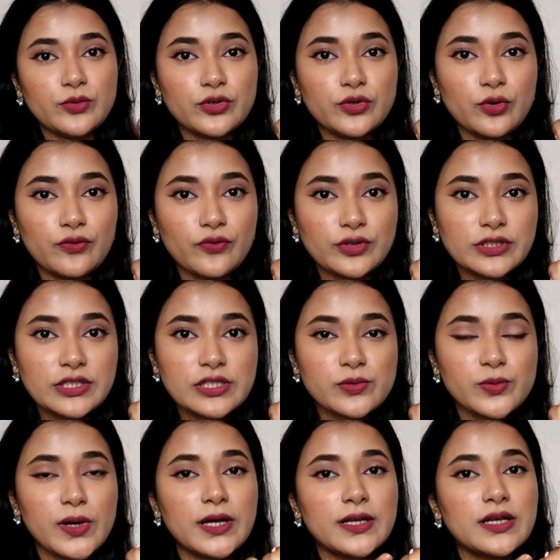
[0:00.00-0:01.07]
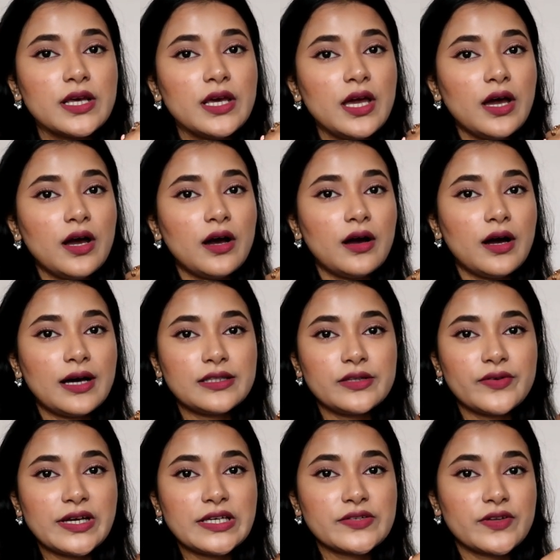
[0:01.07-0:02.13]
would go for this one.
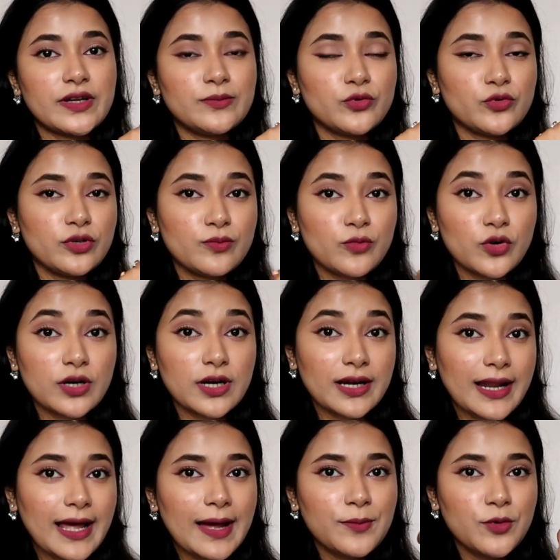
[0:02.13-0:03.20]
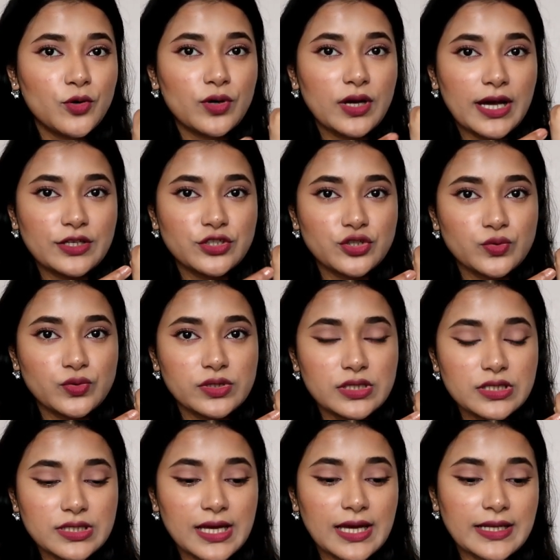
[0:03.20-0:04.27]
Otherwise, when I'm doing more glam look, I choose
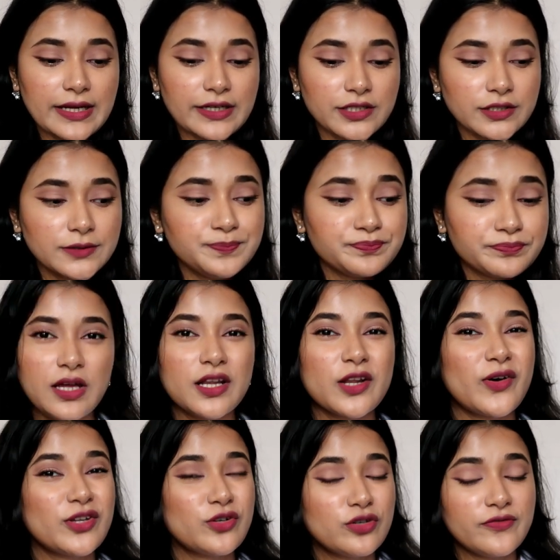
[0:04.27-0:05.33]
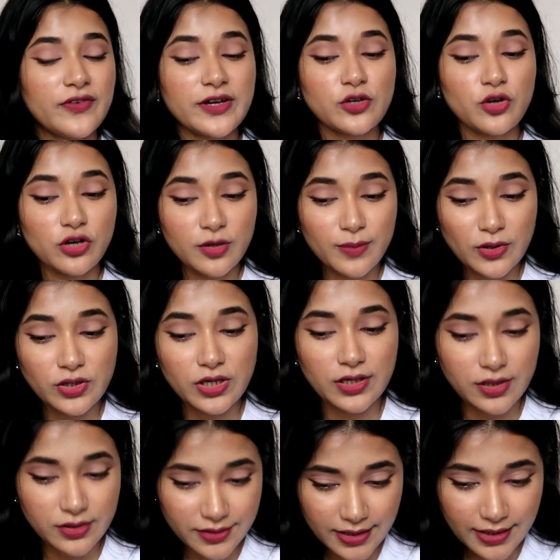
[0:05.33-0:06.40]
this highlighter. Now, I know if I talk about
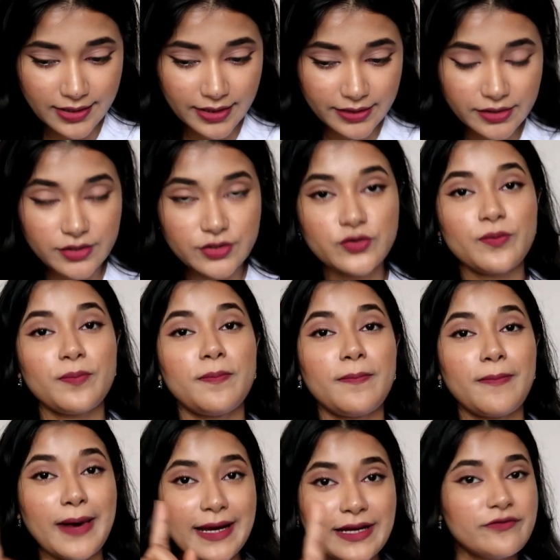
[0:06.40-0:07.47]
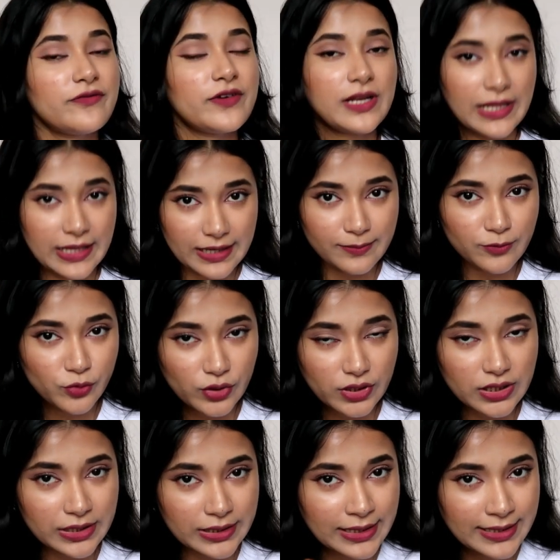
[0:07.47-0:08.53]
another highlighter, you might feel like I'm
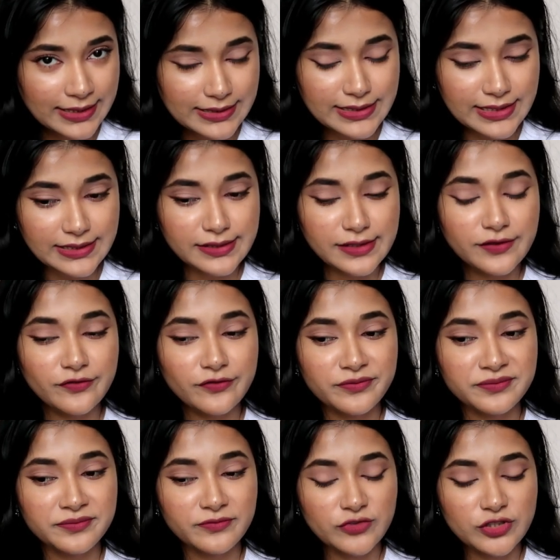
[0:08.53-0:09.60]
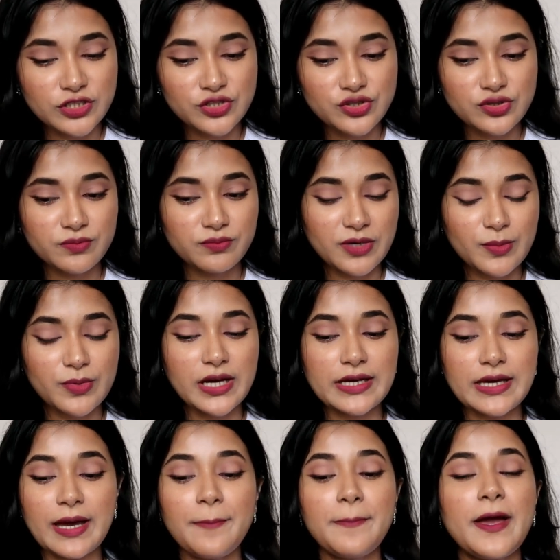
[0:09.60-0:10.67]
going a little excessive, which maybe
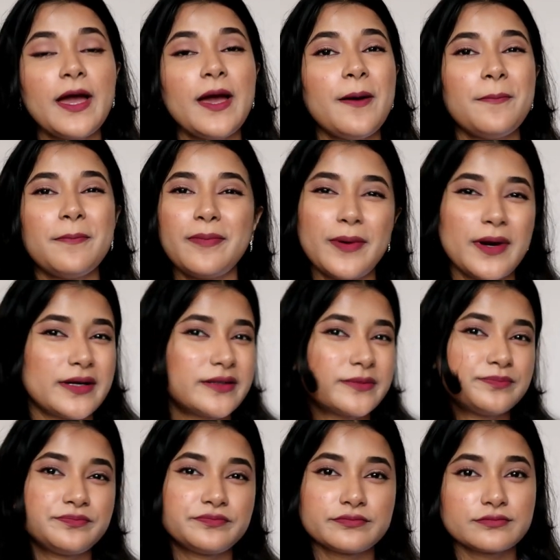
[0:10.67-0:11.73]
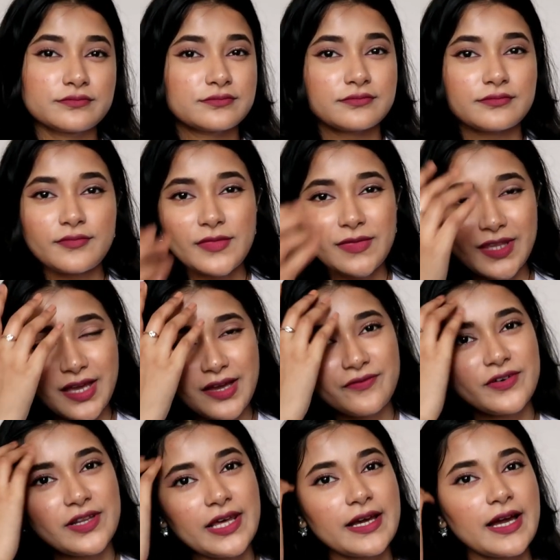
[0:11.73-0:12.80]
I am, but I
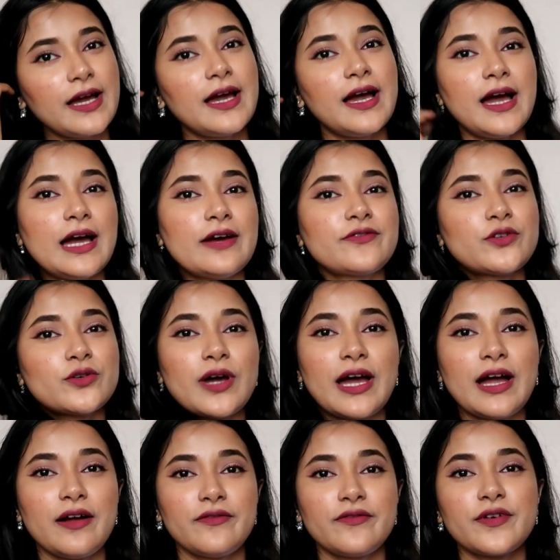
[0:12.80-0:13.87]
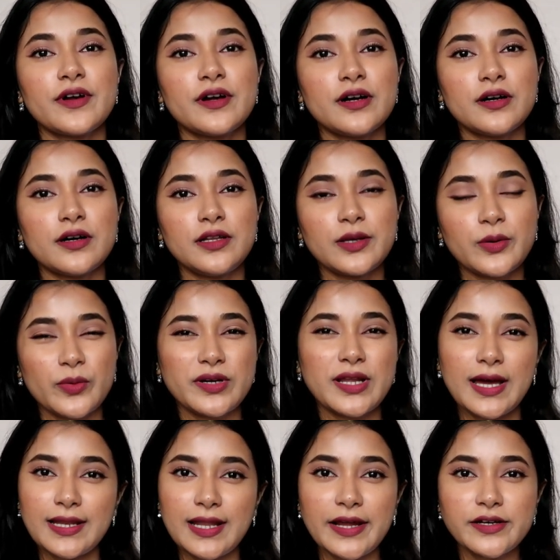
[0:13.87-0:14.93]
feel like I have to have a liquid
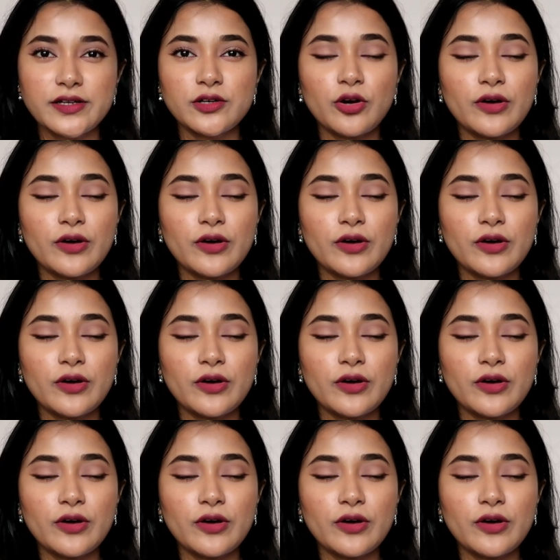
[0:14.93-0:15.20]
highlighter